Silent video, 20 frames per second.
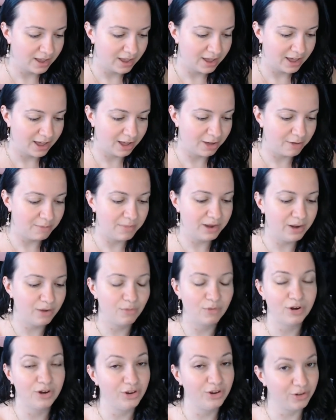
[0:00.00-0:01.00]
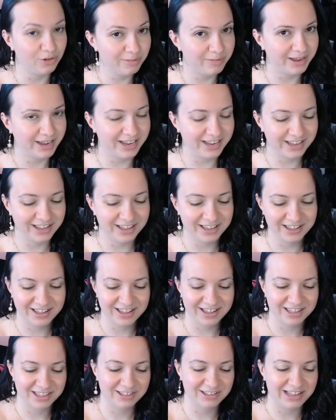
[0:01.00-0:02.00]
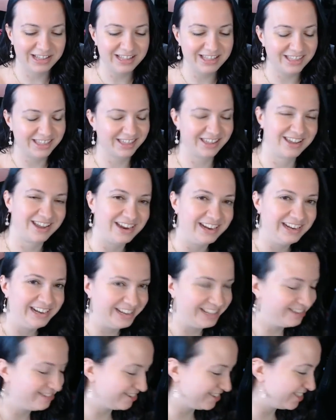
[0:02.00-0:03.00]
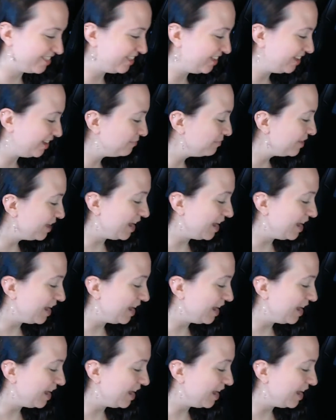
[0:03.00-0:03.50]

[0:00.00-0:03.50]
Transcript: How many were in your bag? So that's kind of interesting.